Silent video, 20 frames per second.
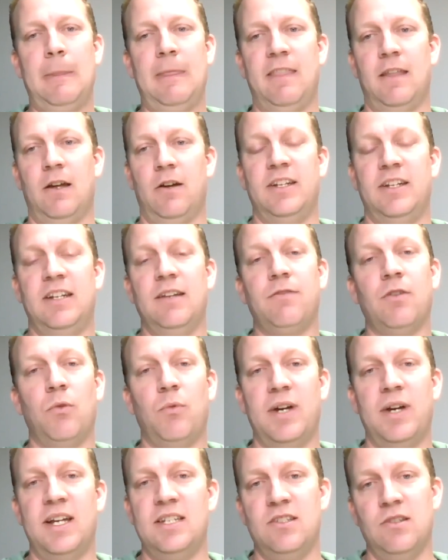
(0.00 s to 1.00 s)
There are different
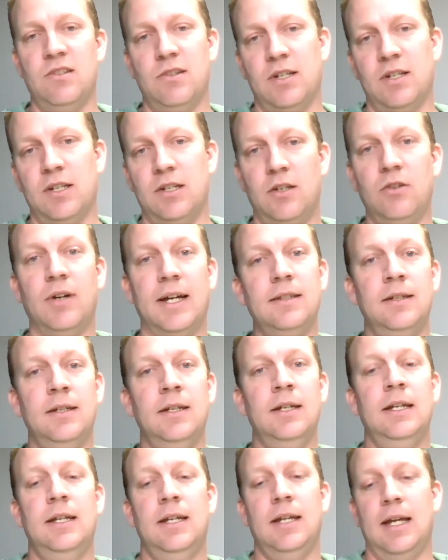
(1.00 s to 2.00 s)
ways you could do it.
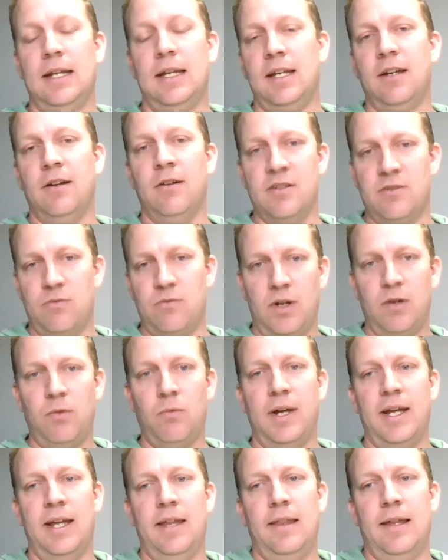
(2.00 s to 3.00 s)
Here's one
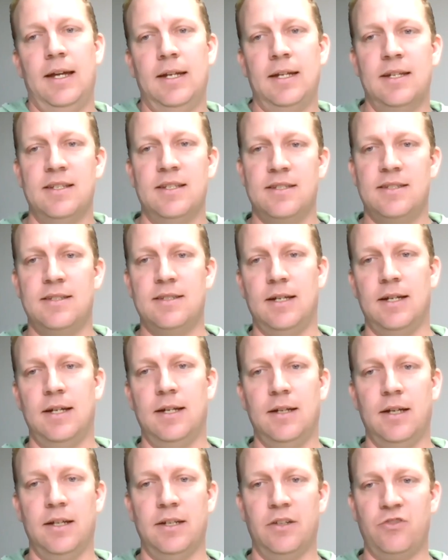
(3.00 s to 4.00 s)
way that is
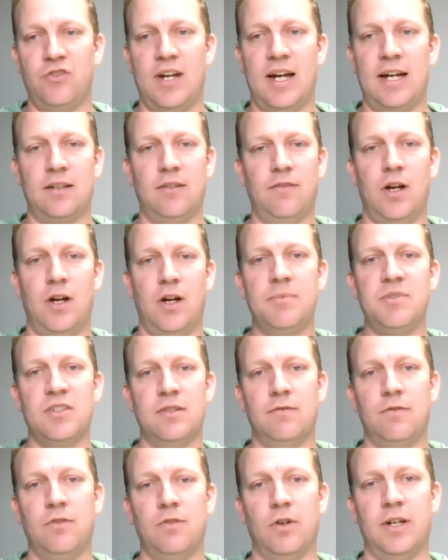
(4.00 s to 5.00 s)
an attractive
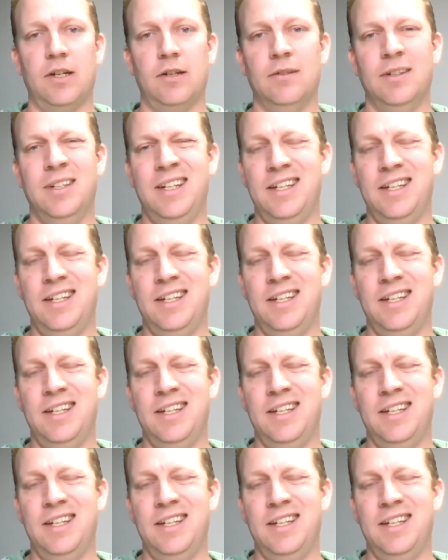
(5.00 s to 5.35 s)
option for you.